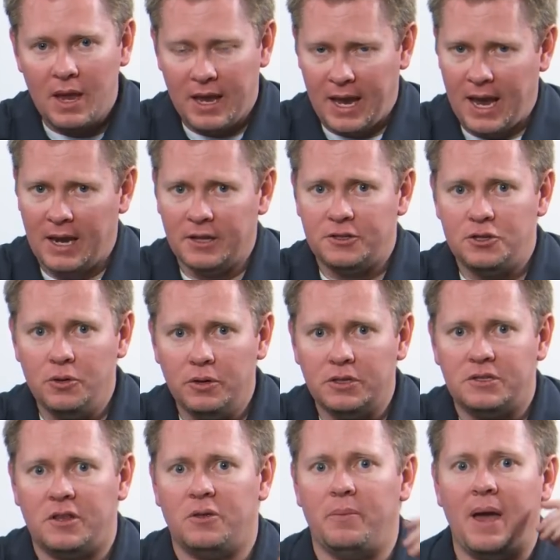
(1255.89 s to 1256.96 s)
and kind of tune
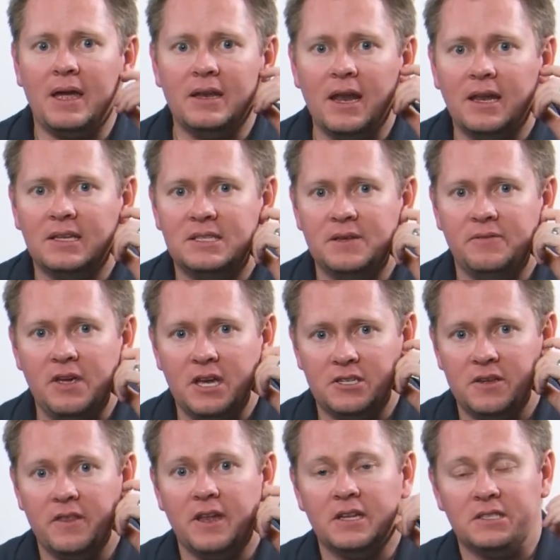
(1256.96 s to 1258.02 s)
it to the magnetic
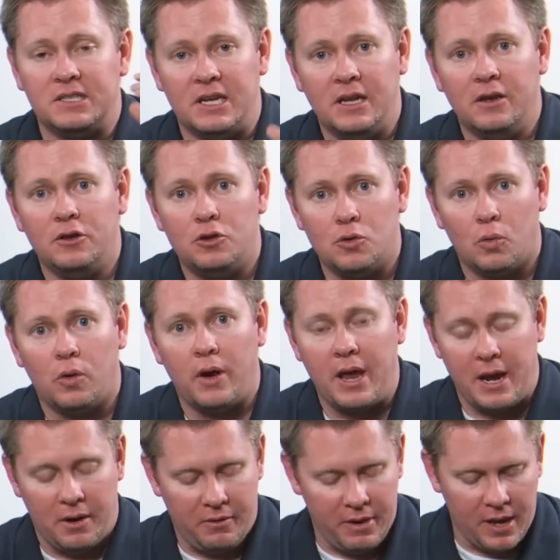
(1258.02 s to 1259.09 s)
deviation that is in your
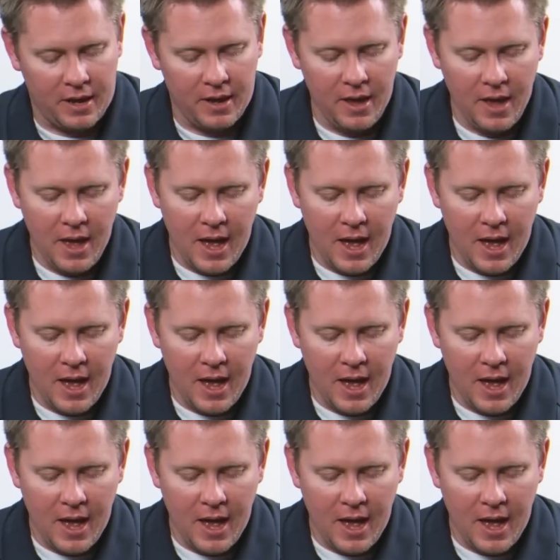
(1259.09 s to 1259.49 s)
area.